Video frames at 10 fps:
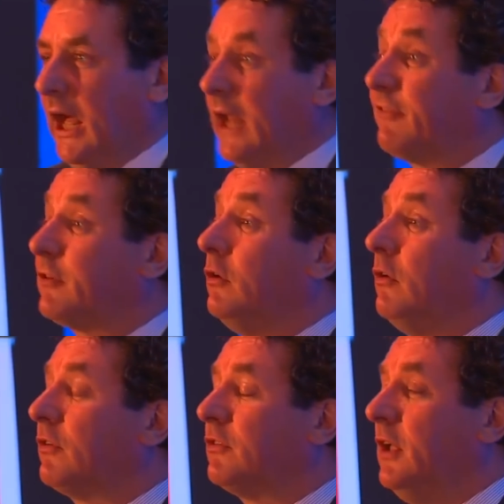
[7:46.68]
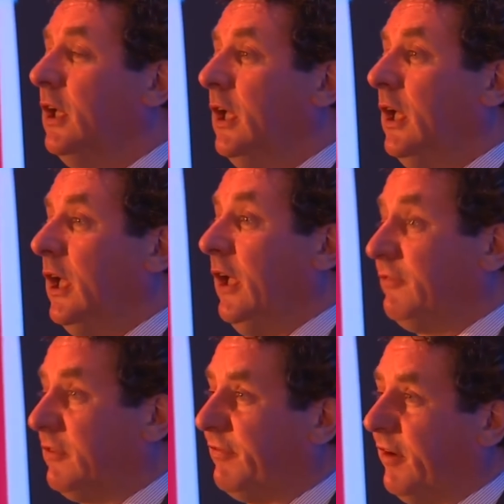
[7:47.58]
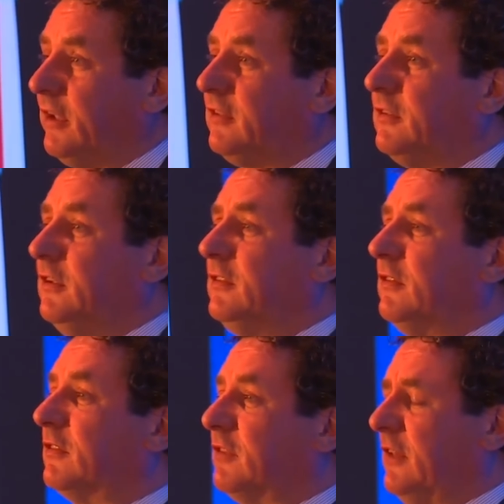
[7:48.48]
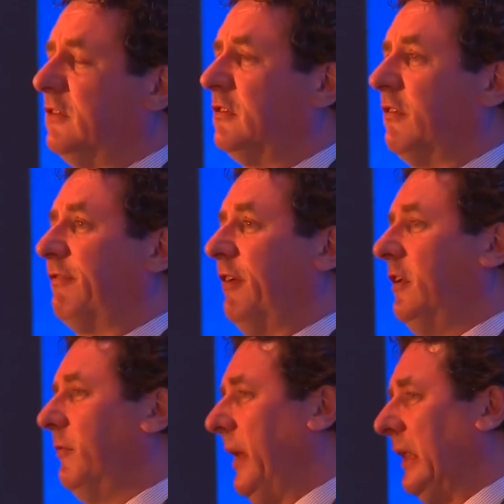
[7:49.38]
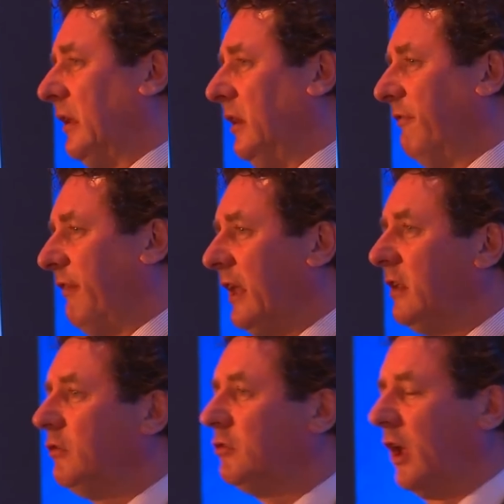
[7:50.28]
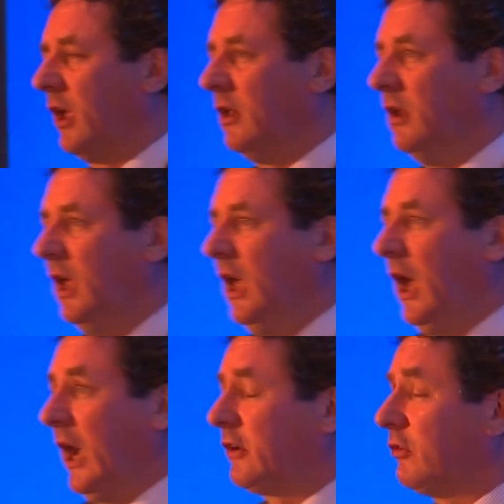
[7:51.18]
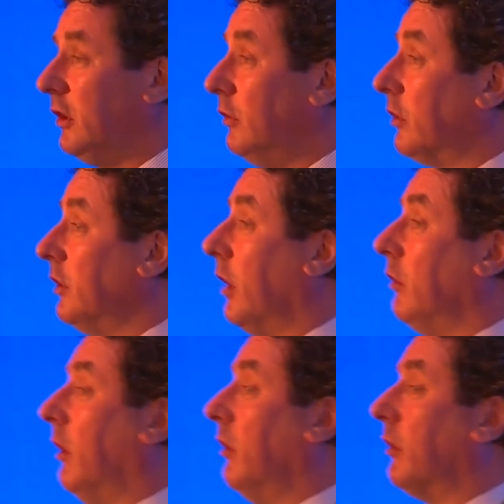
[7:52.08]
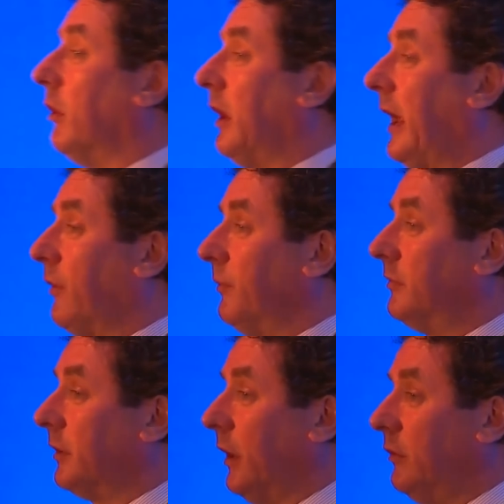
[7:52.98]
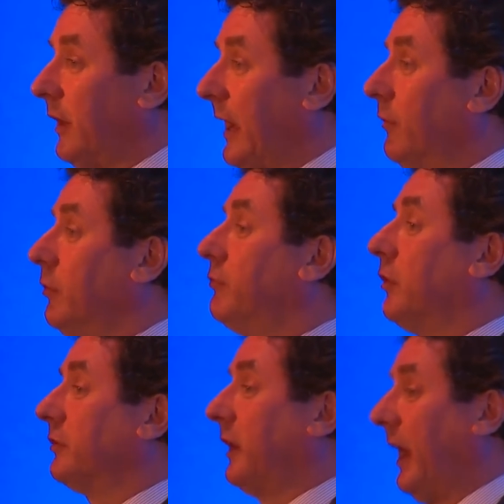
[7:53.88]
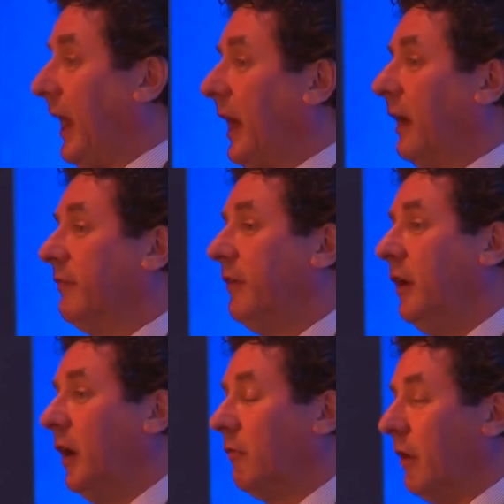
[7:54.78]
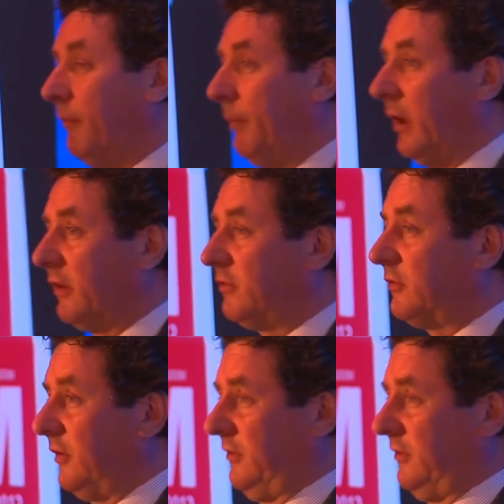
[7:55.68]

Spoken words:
And of course, if devices and sensors are fundamental in the value chain, actually you can no longer allow them to go down. You've got to have a robust